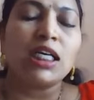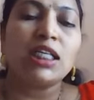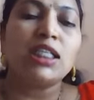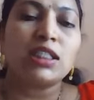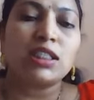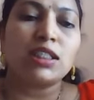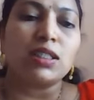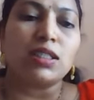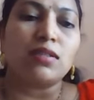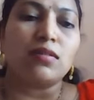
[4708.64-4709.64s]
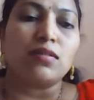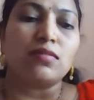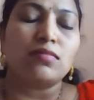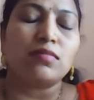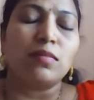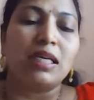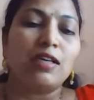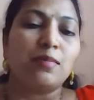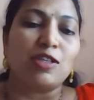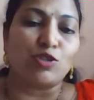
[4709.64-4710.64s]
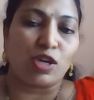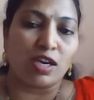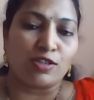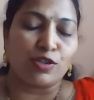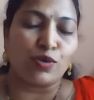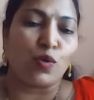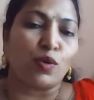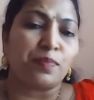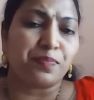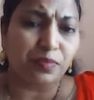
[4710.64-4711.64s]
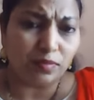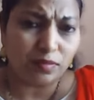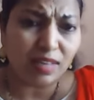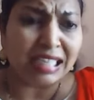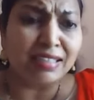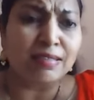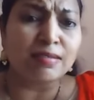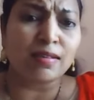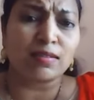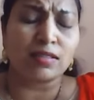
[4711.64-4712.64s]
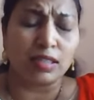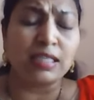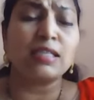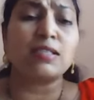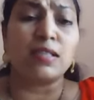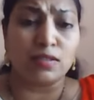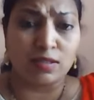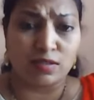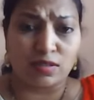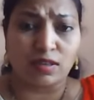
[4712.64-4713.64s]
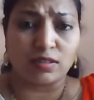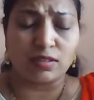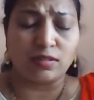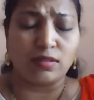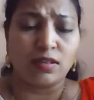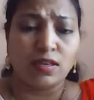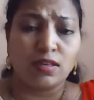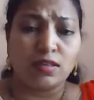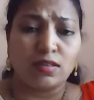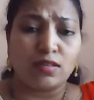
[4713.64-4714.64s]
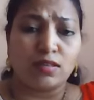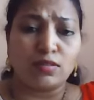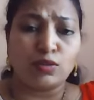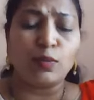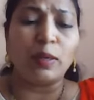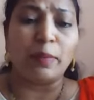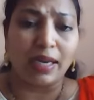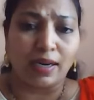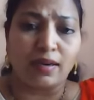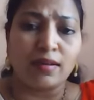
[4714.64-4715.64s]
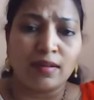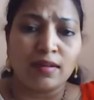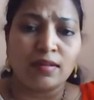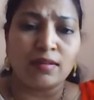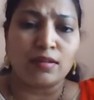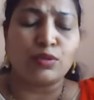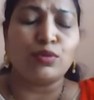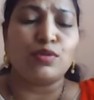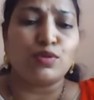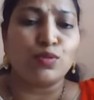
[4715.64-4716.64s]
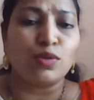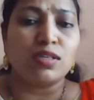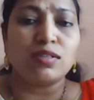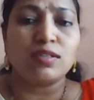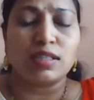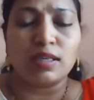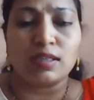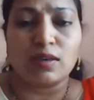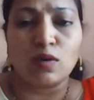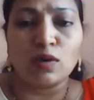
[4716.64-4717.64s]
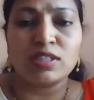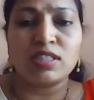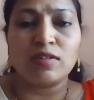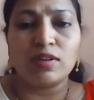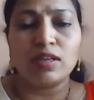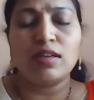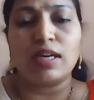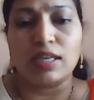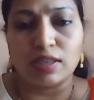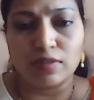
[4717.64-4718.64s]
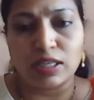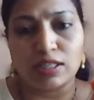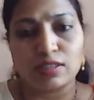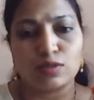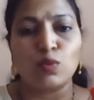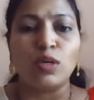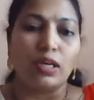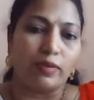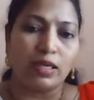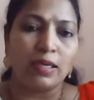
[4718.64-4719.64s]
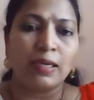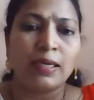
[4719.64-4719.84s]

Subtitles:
English medium education, or the English instruction to be made to the student at the college level and even at the school level.